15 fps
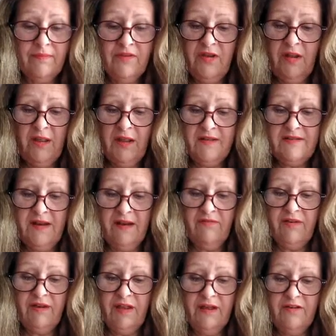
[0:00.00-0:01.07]
So that's
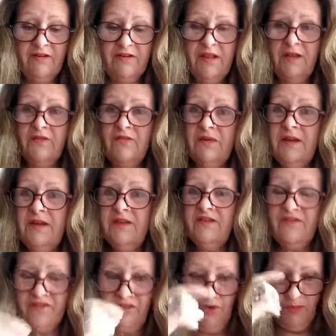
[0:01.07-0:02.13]
lovely. That's really
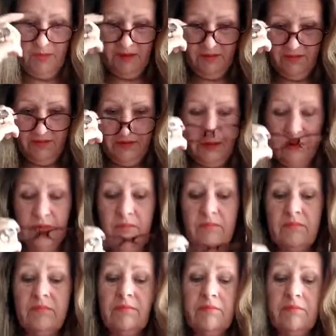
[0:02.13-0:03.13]
confirming, you know,